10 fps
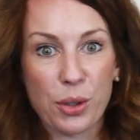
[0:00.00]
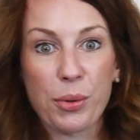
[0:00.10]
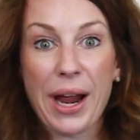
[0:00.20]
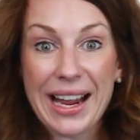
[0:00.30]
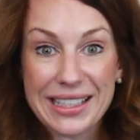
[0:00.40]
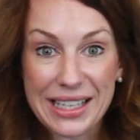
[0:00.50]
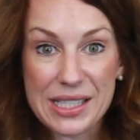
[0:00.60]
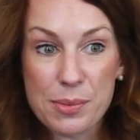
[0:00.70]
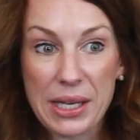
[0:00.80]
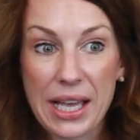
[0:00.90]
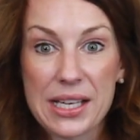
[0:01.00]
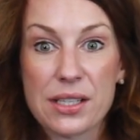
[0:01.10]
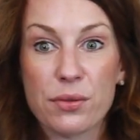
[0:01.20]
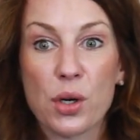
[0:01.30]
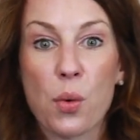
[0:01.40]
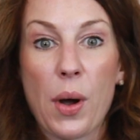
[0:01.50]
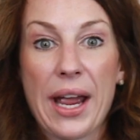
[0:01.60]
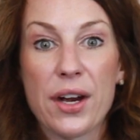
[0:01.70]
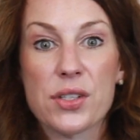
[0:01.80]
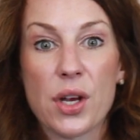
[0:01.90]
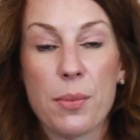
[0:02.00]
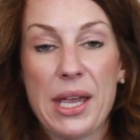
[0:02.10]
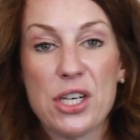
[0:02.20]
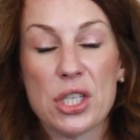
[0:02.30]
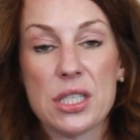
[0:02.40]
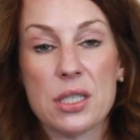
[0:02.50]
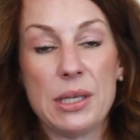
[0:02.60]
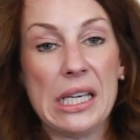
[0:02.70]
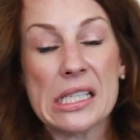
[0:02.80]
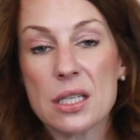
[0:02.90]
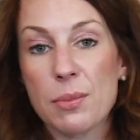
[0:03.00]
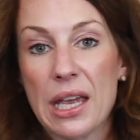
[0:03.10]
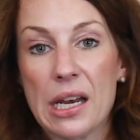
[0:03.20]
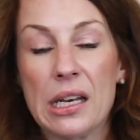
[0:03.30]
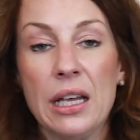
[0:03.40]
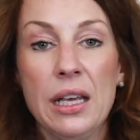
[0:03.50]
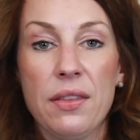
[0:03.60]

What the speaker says: practice because it requires our patient to be intubated,